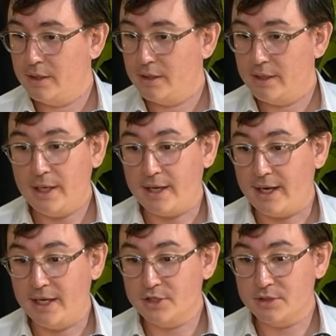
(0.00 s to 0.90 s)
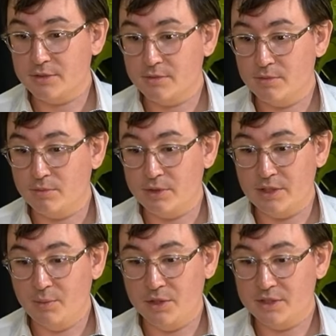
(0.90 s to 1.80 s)
Yeah, I just
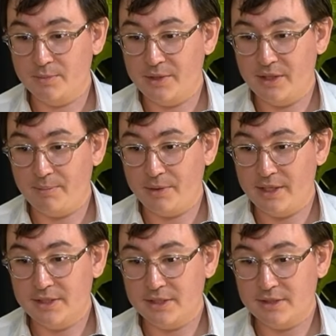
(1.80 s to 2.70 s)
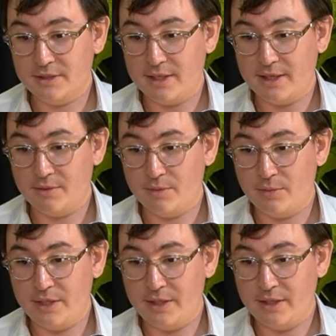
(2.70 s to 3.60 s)
really want to be the place that
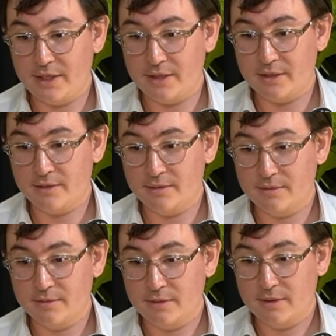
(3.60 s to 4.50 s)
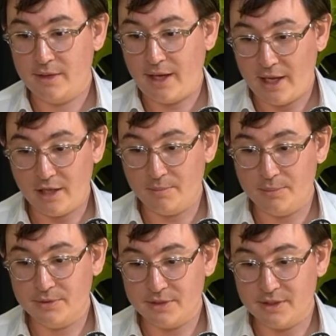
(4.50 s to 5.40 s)
we can help
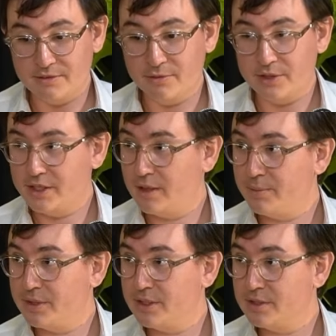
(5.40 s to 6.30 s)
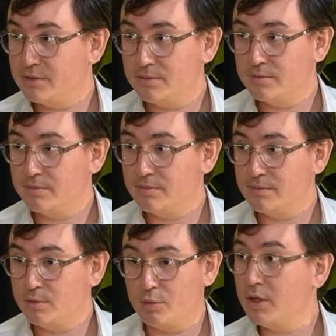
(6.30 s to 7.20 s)
delivery companies
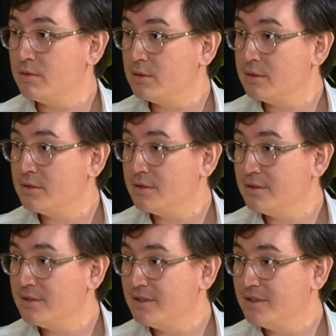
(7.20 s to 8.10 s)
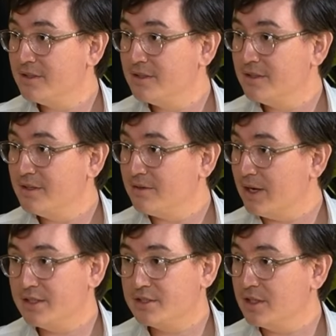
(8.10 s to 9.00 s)
grow.
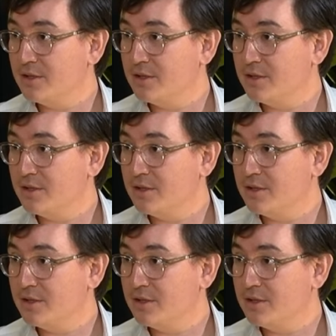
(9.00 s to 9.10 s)
Right? So